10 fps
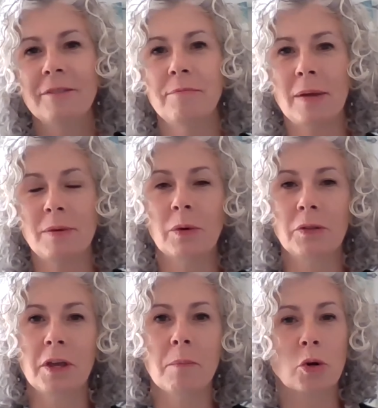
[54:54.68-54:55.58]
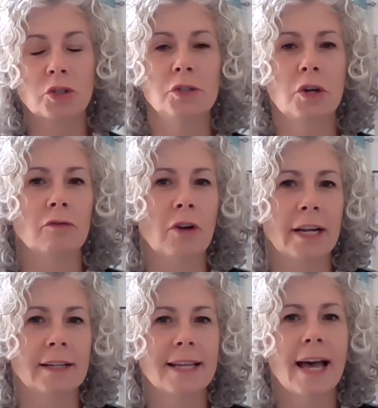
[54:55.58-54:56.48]
maybe when the emotions aren't
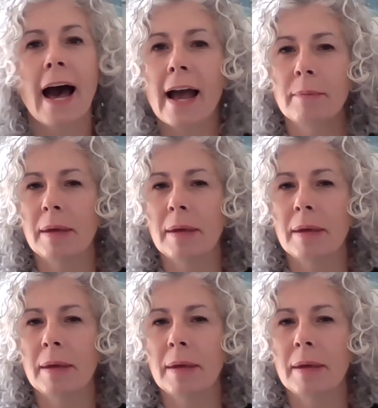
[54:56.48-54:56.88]
running as high,